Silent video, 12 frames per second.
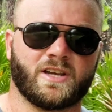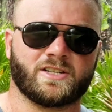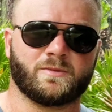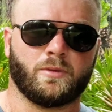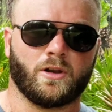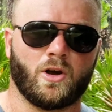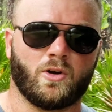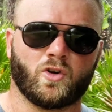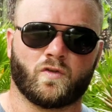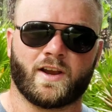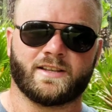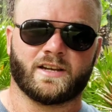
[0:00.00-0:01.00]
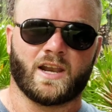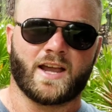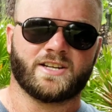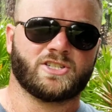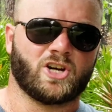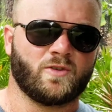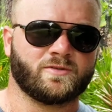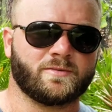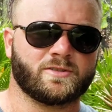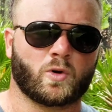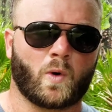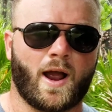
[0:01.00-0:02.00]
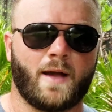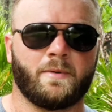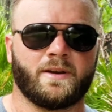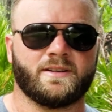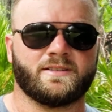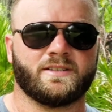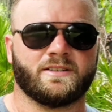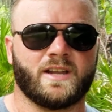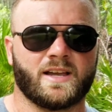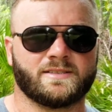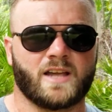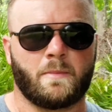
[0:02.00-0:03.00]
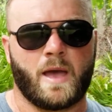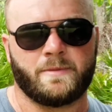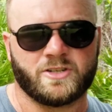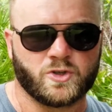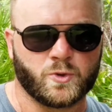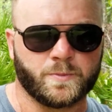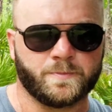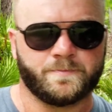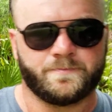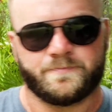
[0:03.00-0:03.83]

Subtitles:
section below. Don't forget to like, share, and subscribe. And until next time, happy shooting.